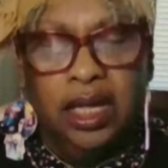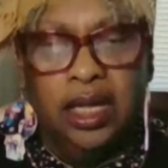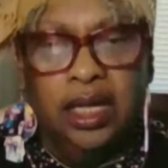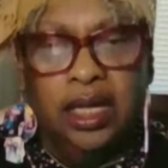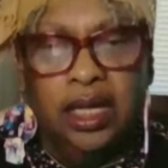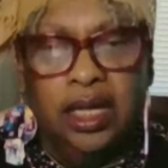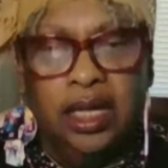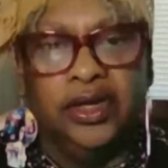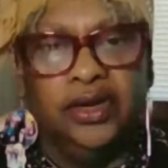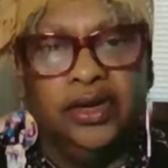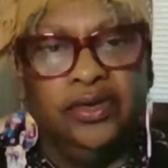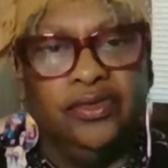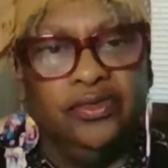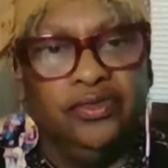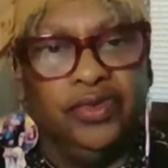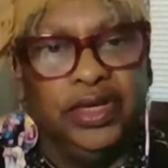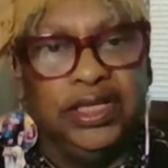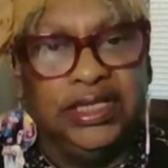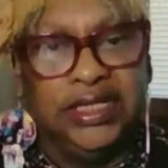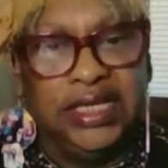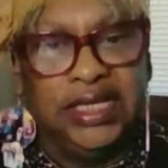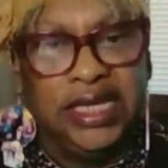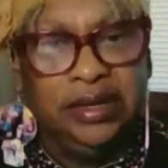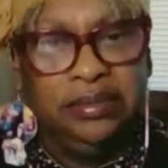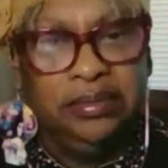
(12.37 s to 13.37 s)
the
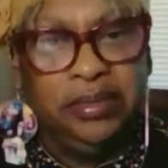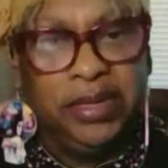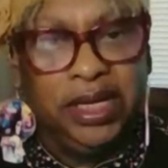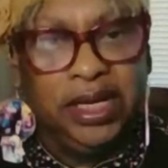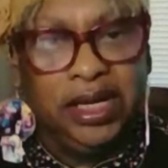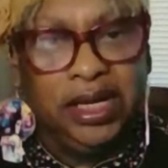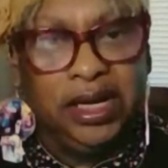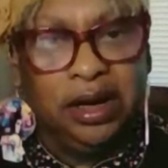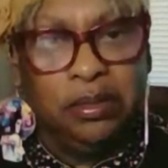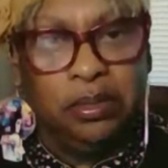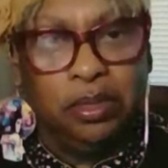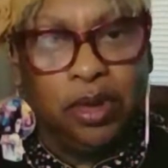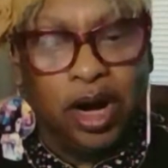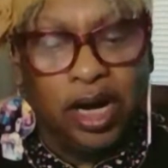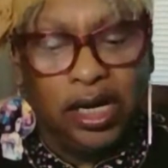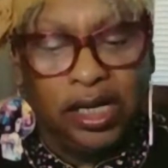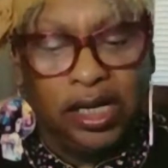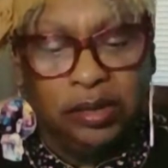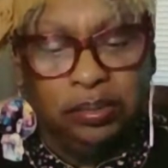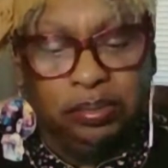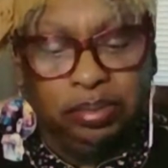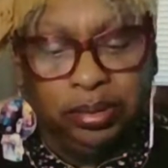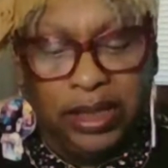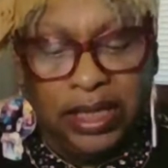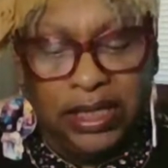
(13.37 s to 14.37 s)
Redeeming
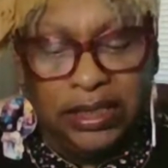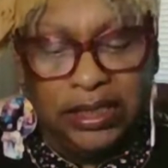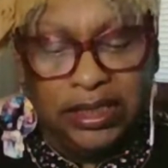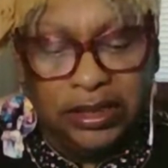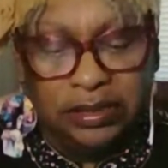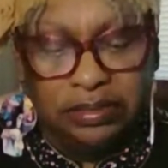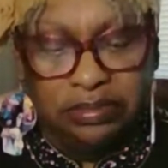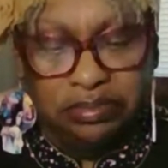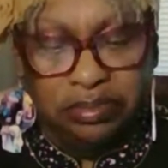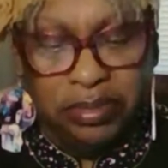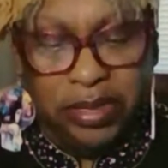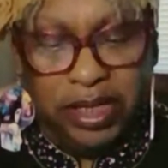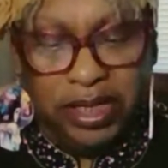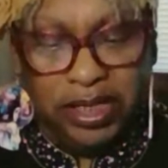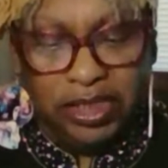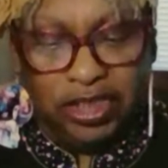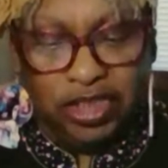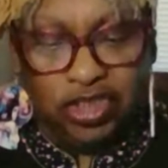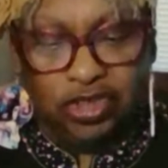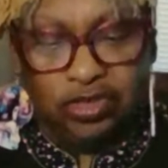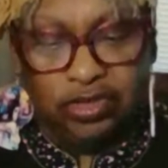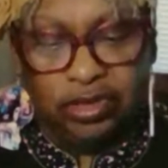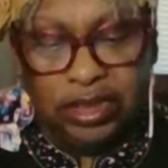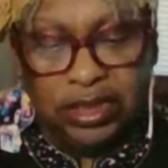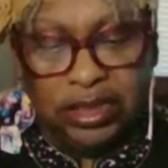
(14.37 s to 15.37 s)
Marketplace
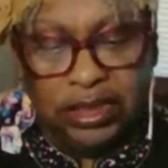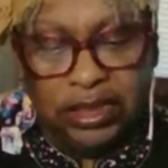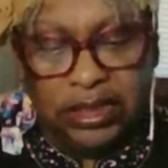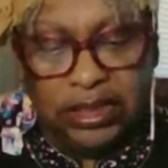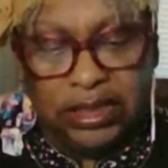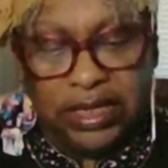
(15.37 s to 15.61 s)
Ministries.